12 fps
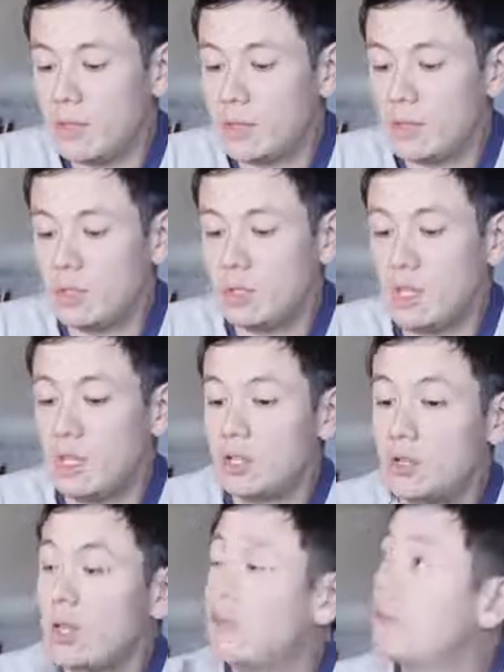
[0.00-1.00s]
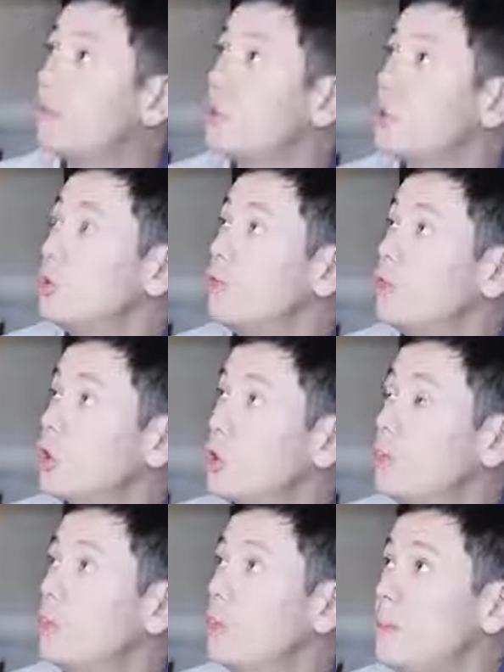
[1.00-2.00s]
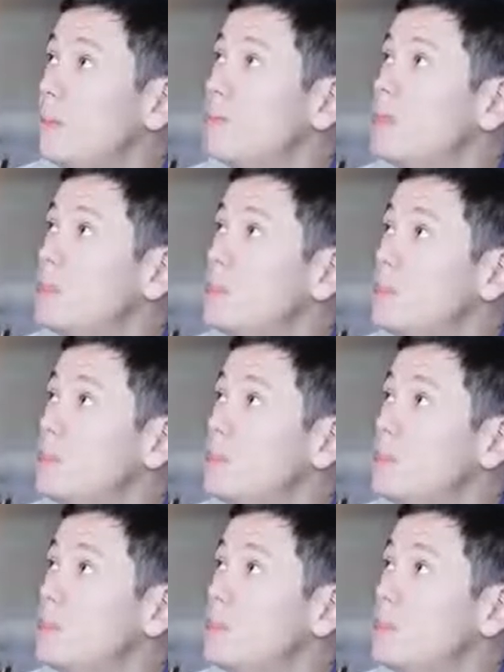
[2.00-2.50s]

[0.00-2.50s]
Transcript: then you said you have a cumin beef